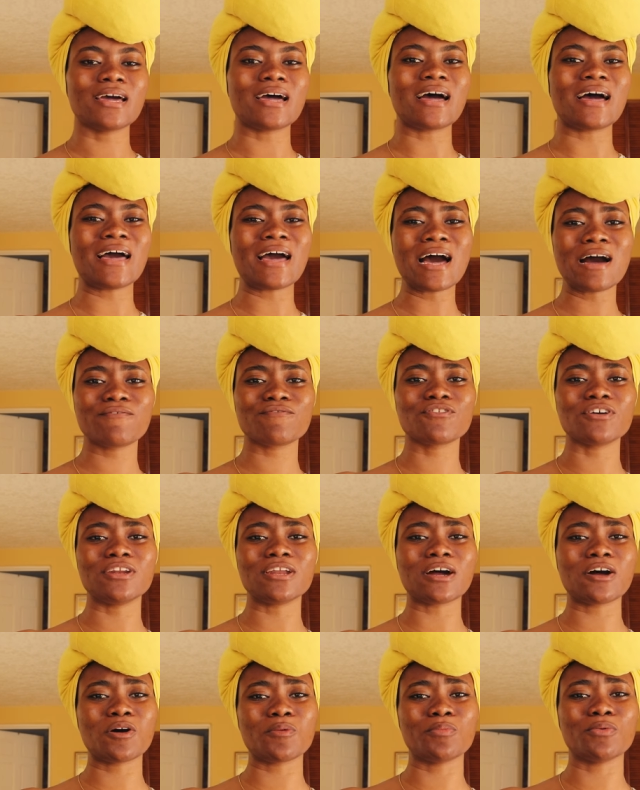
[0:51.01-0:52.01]
I have done
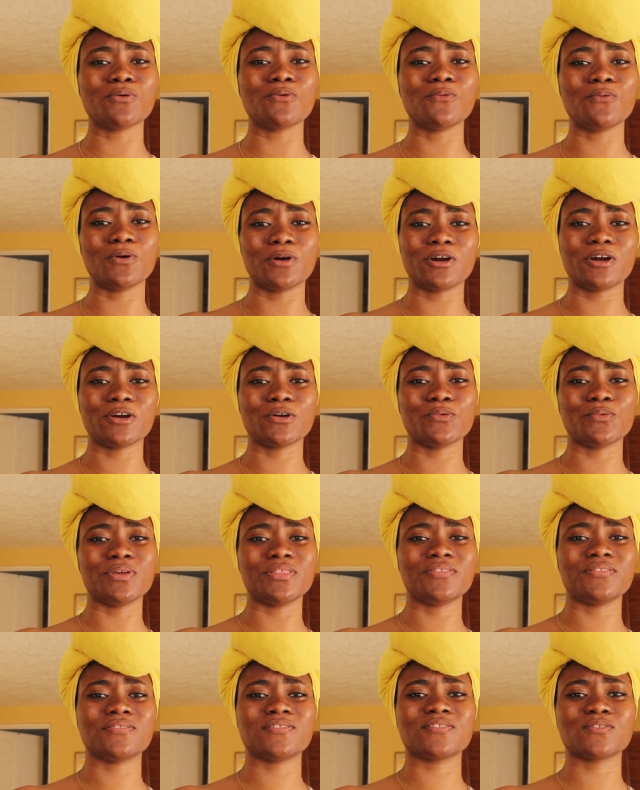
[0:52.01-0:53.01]
a couple work
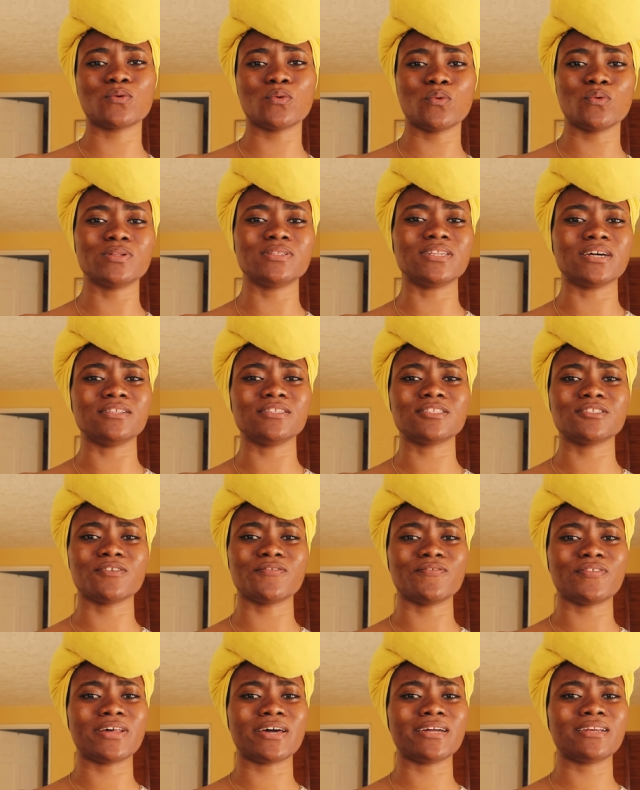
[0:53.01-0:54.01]
with schools and
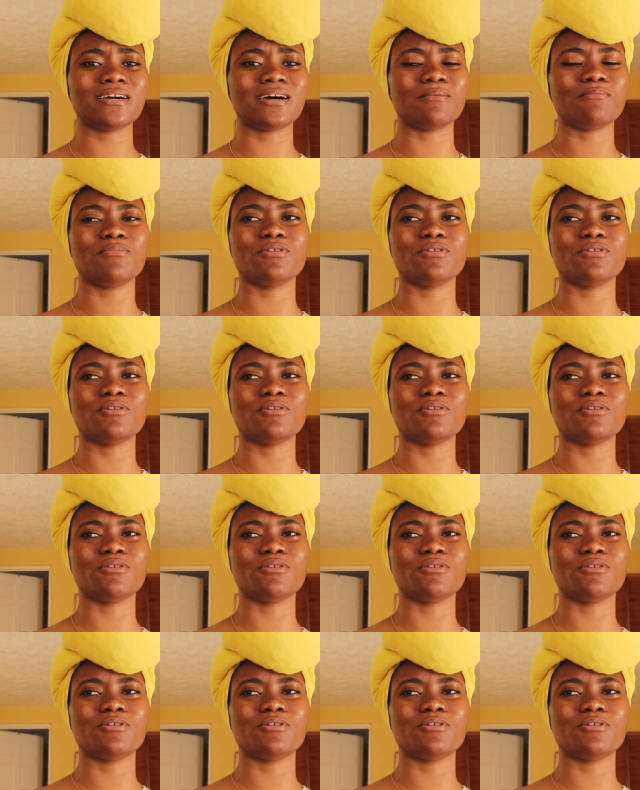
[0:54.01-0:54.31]
stuff like that,